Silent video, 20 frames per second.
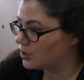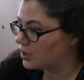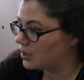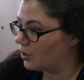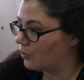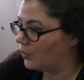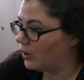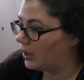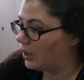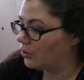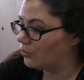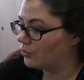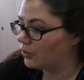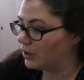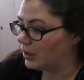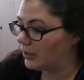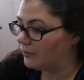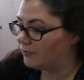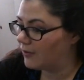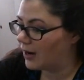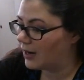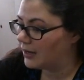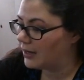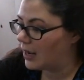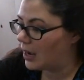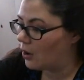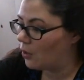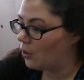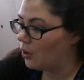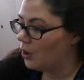so that we can really find
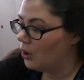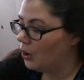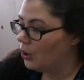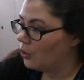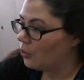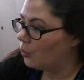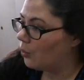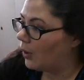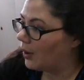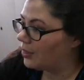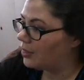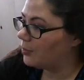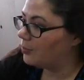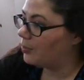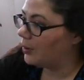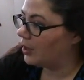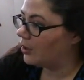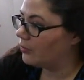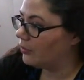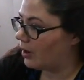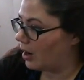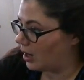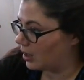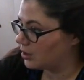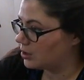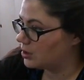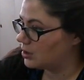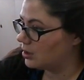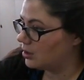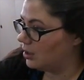out what the big
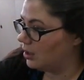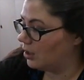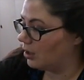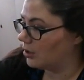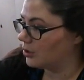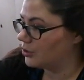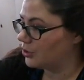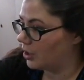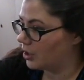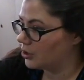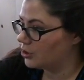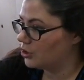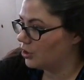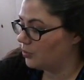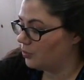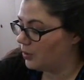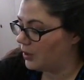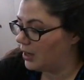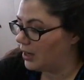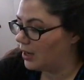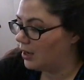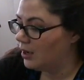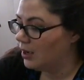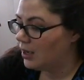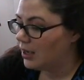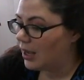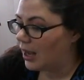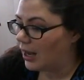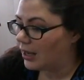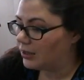rocks in our jar should be
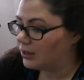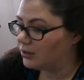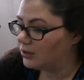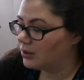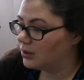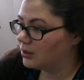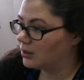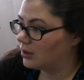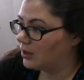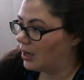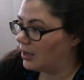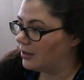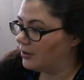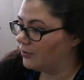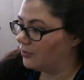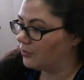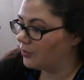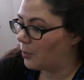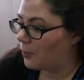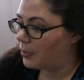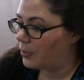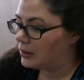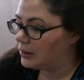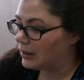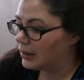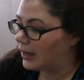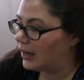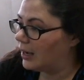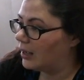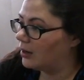and kind of
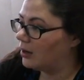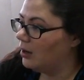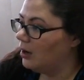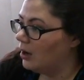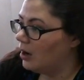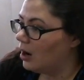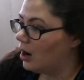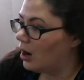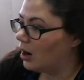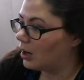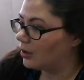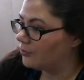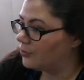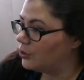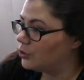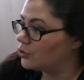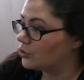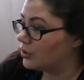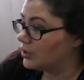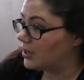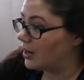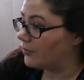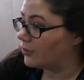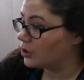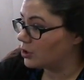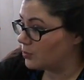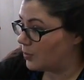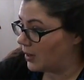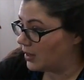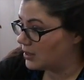plan our future
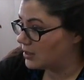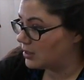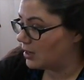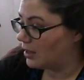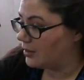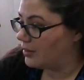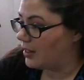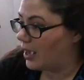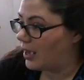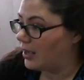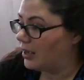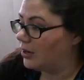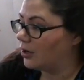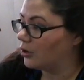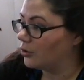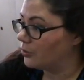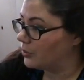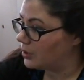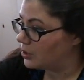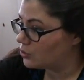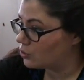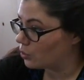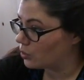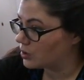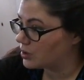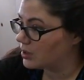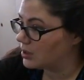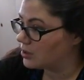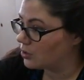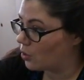endeavors based on that and our
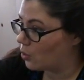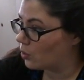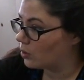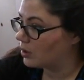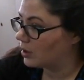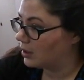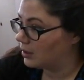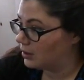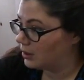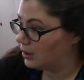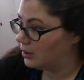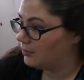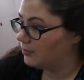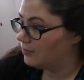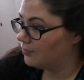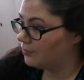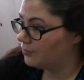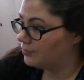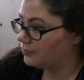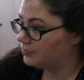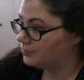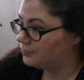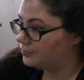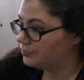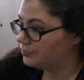resources accordingly. Okay.